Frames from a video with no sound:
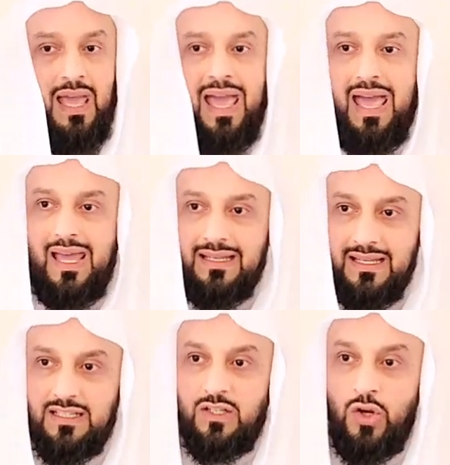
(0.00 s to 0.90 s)
had
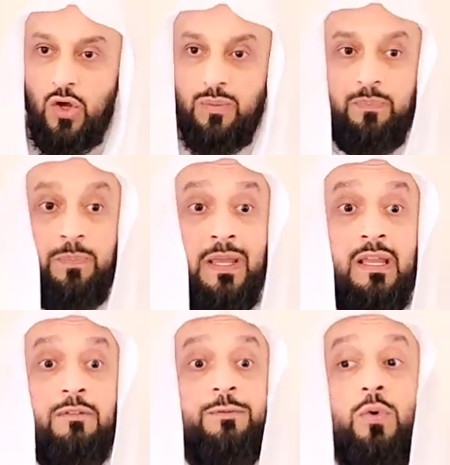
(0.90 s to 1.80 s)
it not
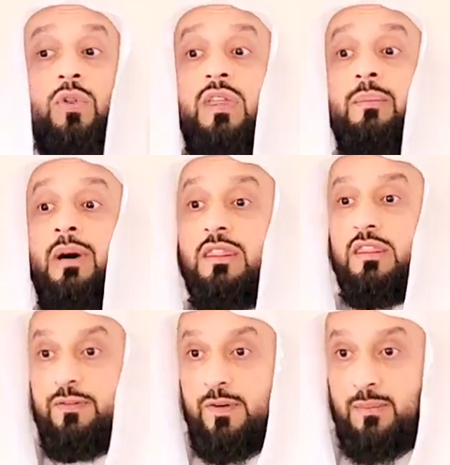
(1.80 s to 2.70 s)
been for the
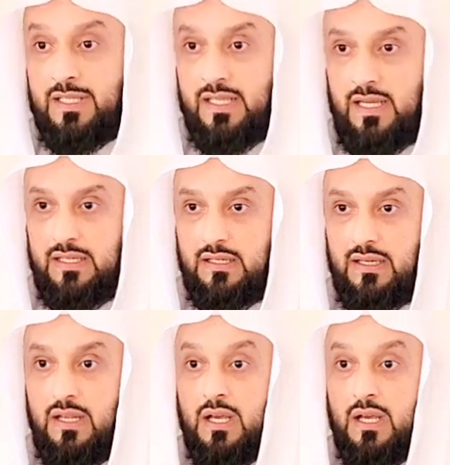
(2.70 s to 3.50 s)
month of Ramadan,